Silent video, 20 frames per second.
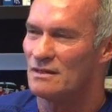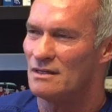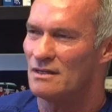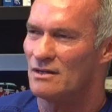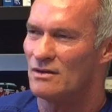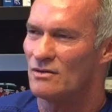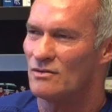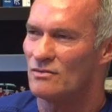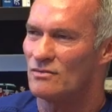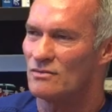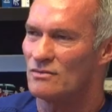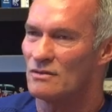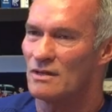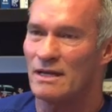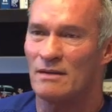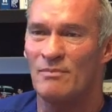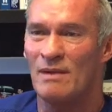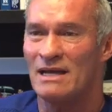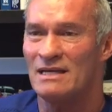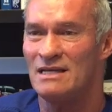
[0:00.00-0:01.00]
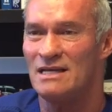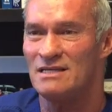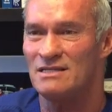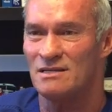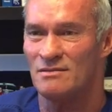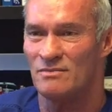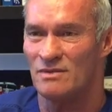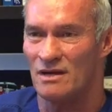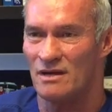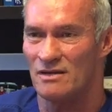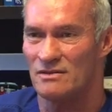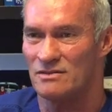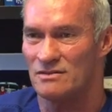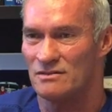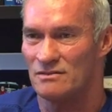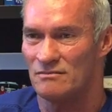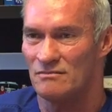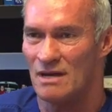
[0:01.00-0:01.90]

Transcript: you know, like magnesium does.